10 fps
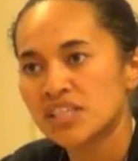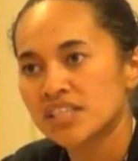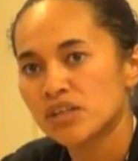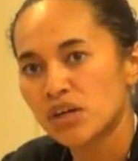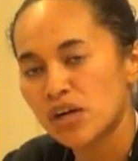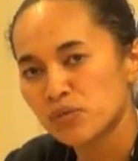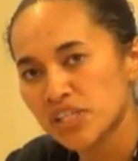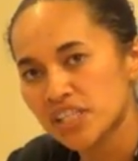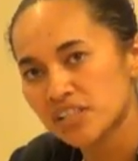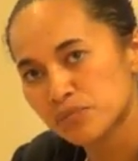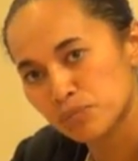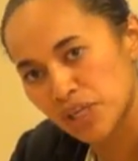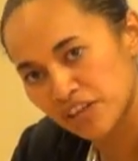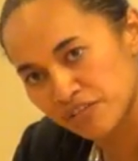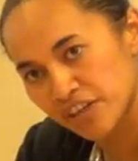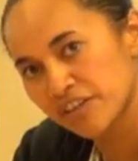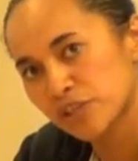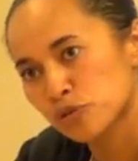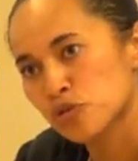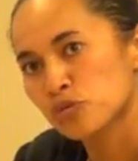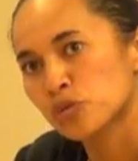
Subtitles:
We play a very crucial